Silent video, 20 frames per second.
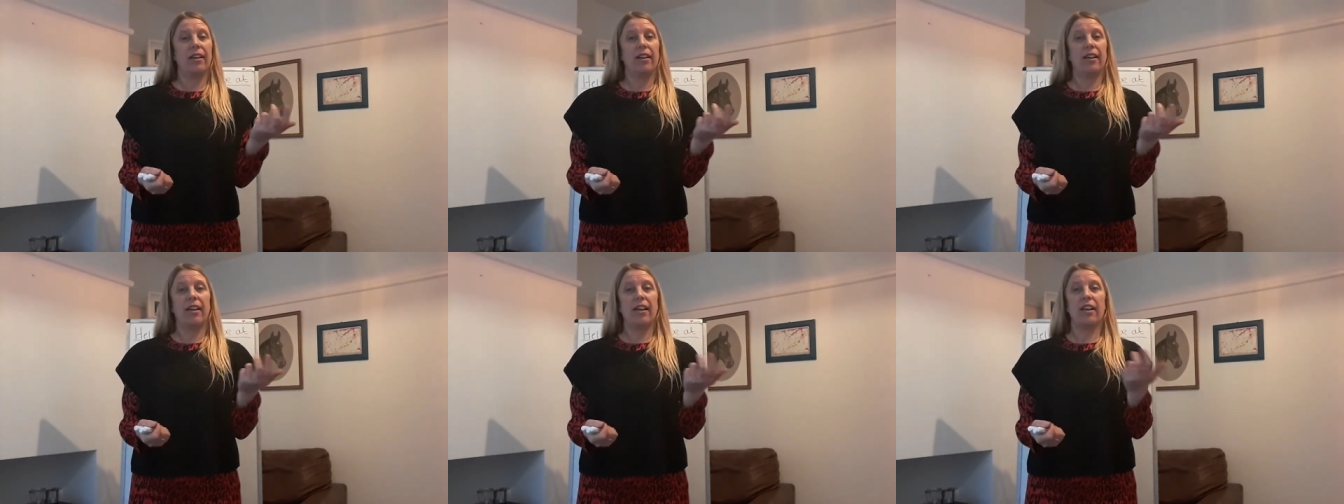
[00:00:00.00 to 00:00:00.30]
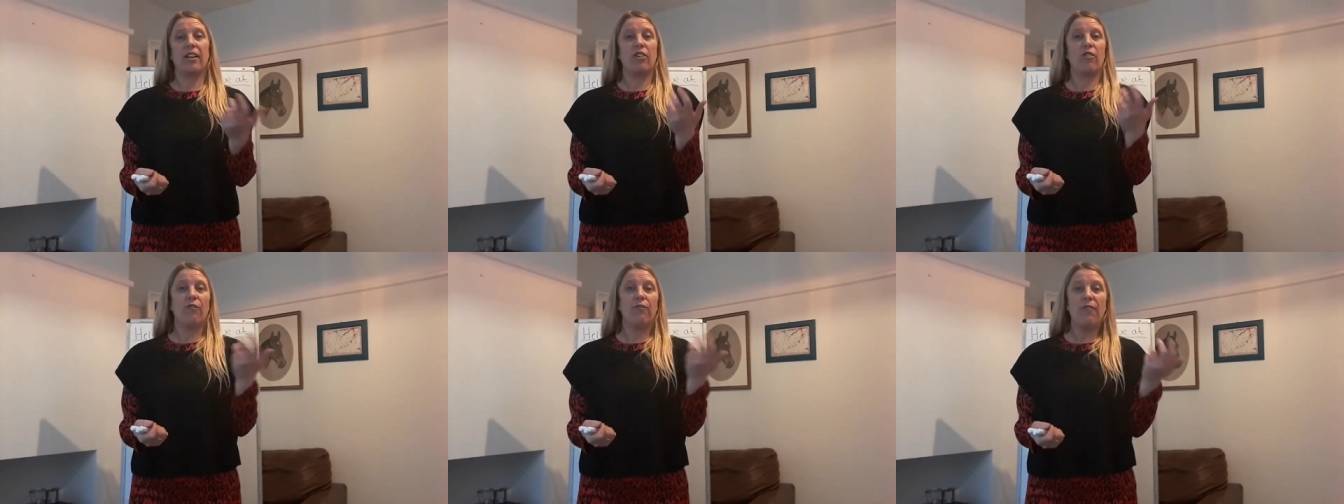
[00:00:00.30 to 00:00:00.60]

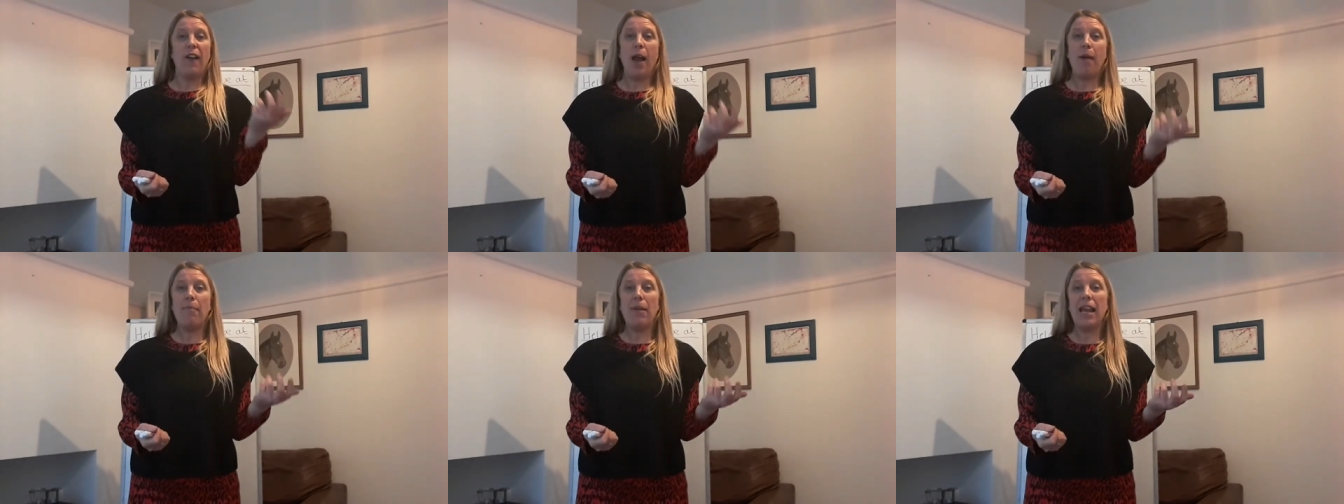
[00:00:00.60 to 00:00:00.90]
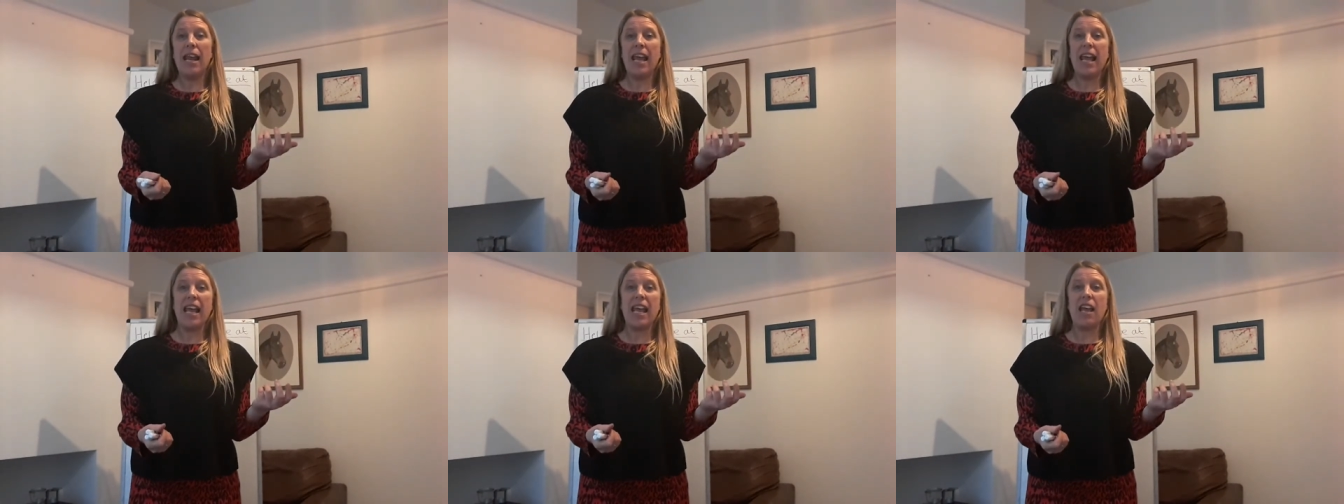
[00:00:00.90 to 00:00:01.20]
in your
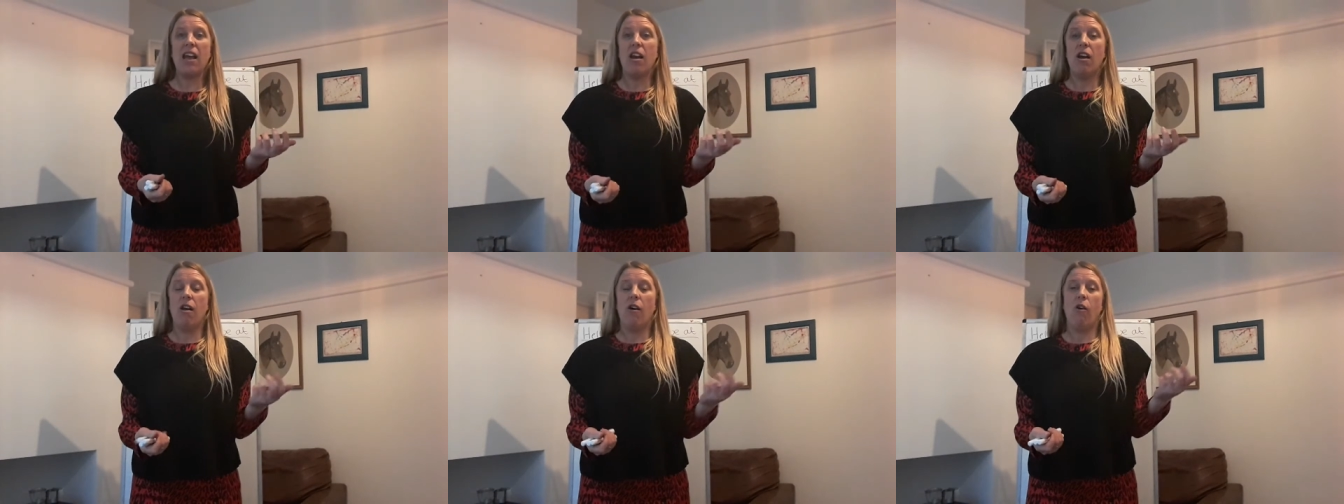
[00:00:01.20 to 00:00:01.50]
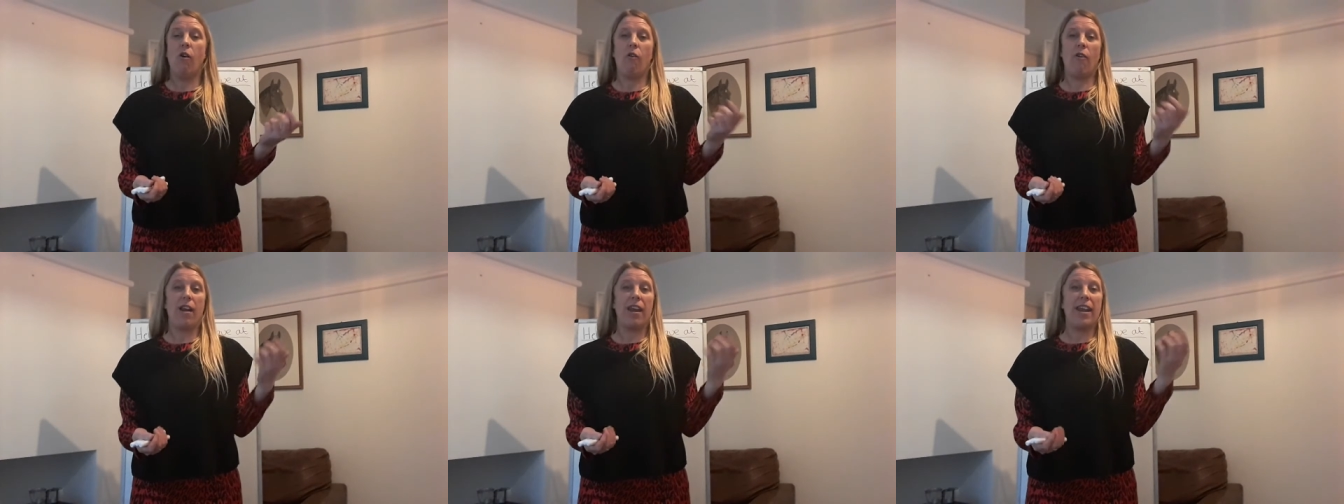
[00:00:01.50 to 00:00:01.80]
family
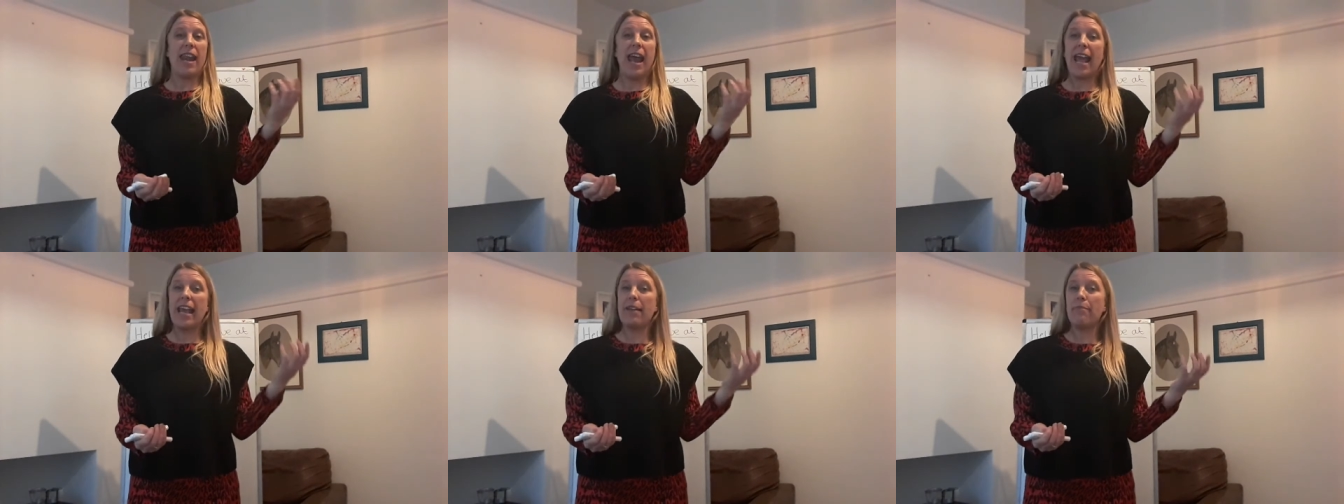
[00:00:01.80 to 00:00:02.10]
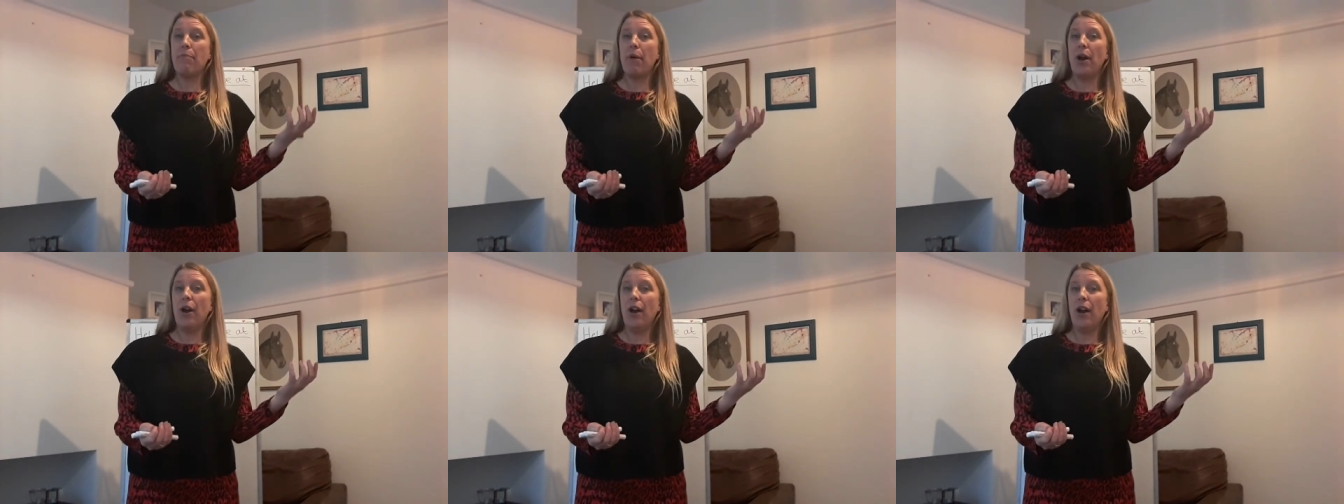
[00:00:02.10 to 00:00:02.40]
or a
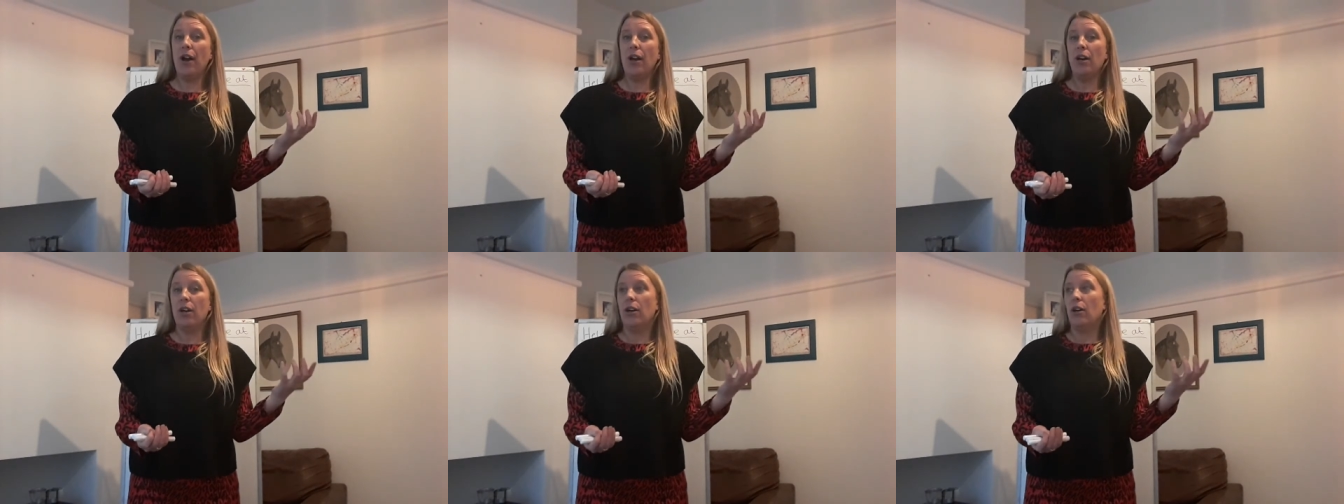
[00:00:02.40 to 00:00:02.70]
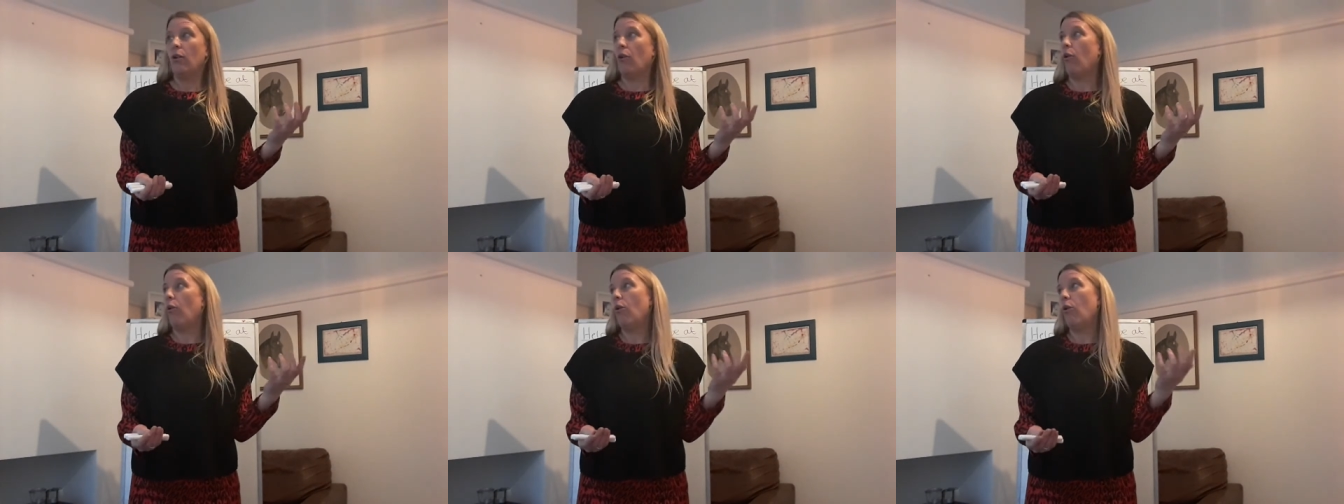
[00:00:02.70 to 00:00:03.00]
neighbour
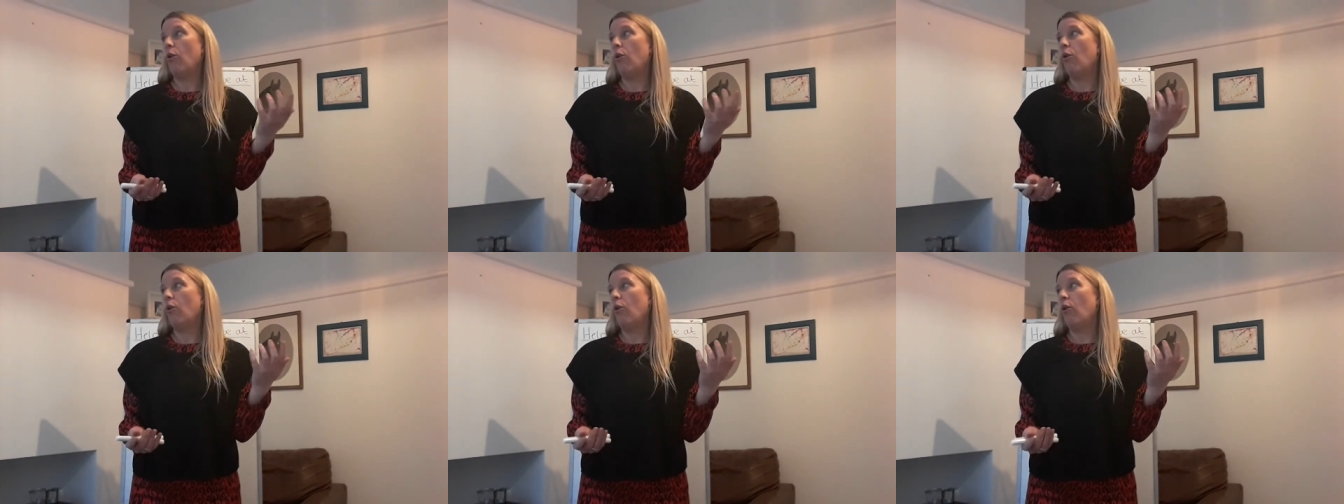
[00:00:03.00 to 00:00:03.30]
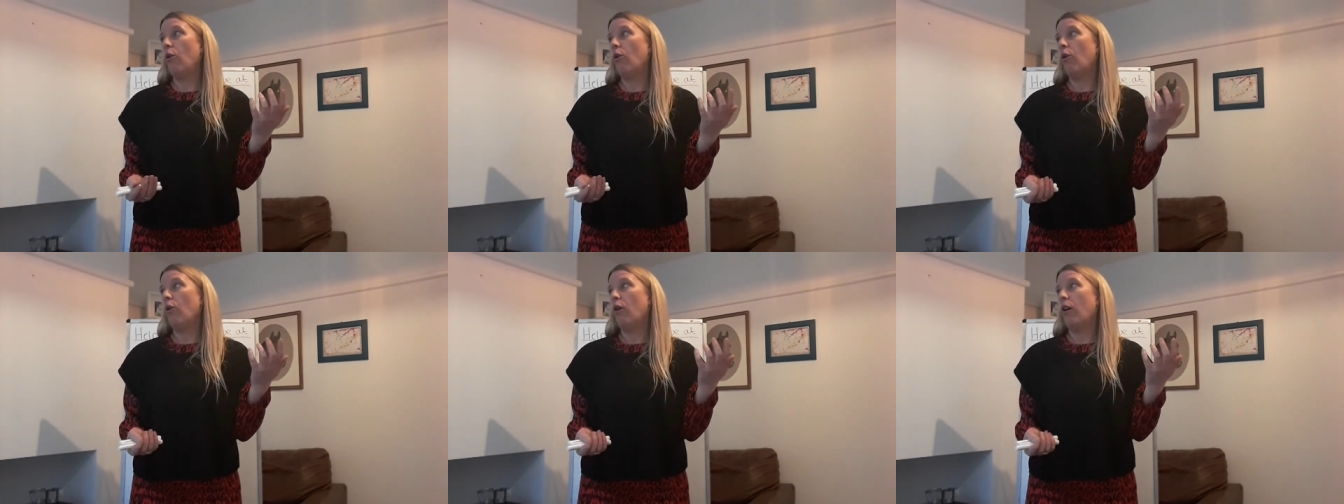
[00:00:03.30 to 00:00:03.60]

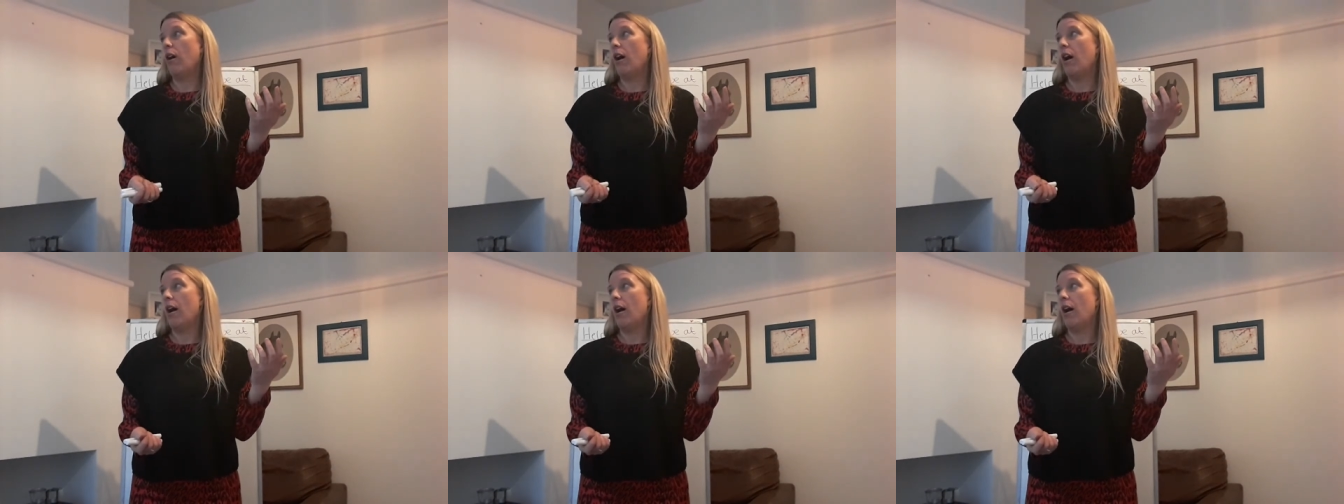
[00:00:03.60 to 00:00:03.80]
or,